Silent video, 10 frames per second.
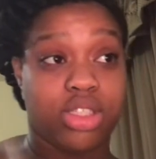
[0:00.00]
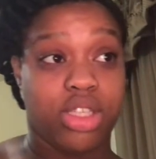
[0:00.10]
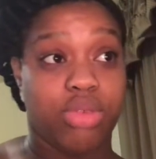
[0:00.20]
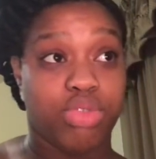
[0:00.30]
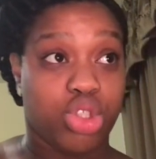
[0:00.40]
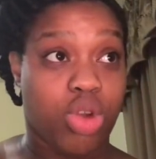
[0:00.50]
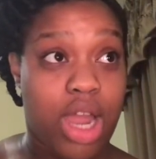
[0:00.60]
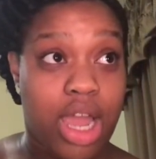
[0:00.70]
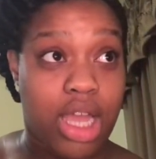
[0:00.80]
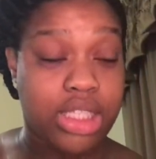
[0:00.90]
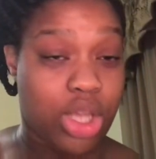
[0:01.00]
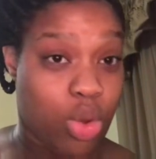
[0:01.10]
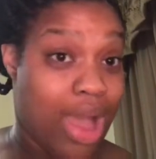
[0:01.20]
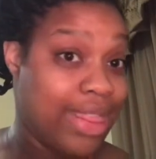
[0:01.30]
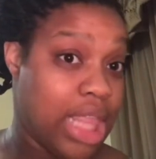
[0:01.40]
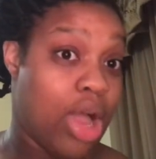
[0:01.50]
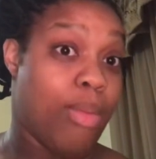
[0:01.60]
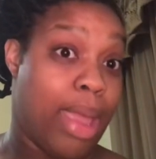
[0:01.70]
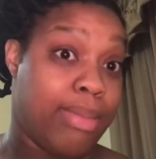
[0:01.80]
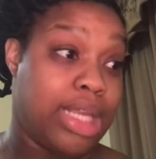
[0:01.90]
it was dry, so I thought
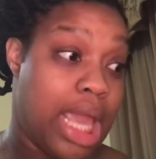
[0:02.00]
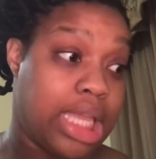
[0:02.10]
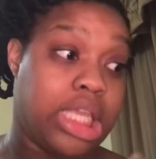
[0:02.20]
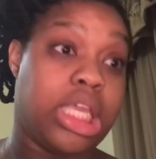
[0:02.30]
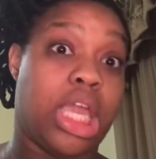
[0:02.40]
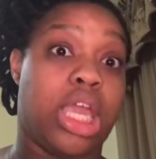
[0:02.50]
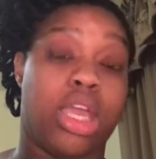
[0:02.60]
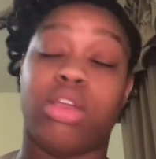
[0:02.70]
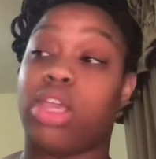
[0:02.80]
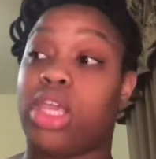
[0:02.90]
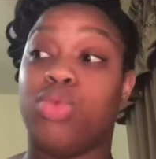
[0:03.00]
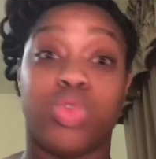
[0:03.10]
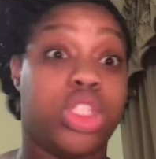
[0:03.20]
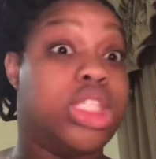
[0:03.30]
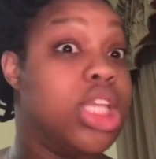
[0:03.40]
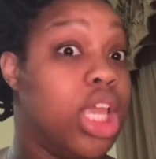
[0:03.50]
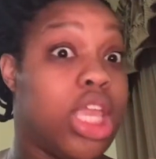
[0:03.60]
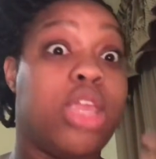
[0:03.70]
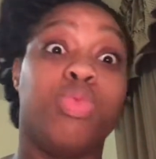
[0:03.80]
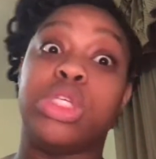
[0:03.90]
maybe like he was
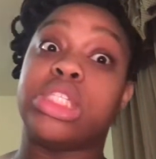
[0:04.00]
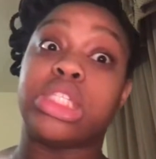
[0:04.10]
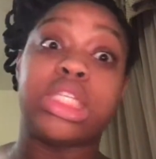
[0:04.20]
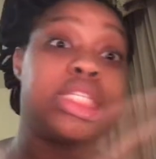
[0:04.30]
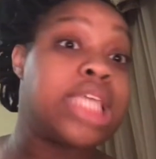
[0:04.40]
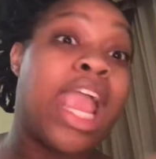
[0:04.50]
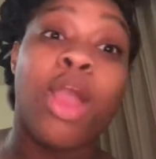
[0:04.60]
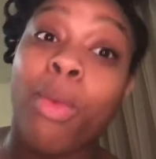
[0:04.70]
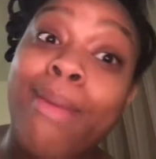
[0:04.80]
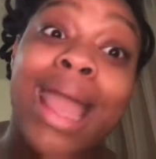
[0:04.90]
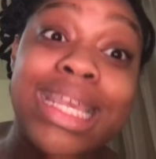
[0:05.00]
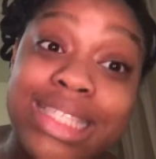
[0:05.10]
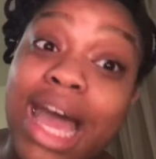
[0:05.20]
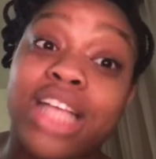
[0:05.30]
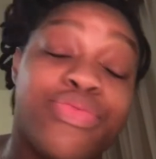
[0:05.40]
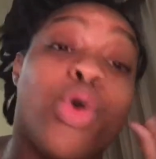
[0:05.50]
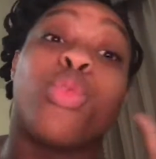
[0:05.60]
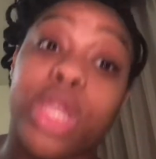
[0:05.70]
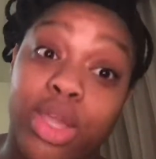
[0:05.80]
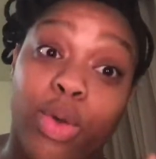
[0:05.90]
tearing my insides for
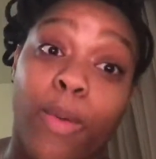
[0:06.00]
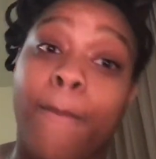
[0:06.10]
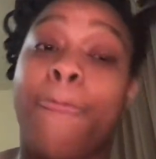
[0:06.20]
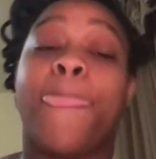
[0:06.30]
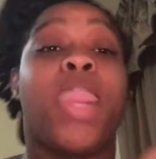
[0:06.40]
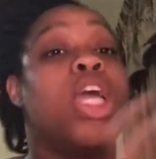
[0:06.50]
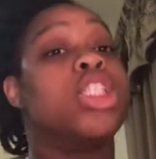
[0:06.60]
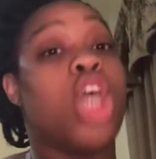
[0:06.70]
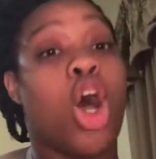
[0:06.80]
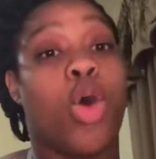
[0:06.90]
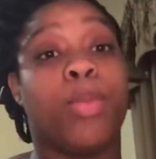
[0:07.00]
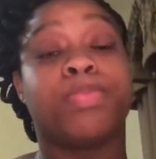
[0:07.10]
real. So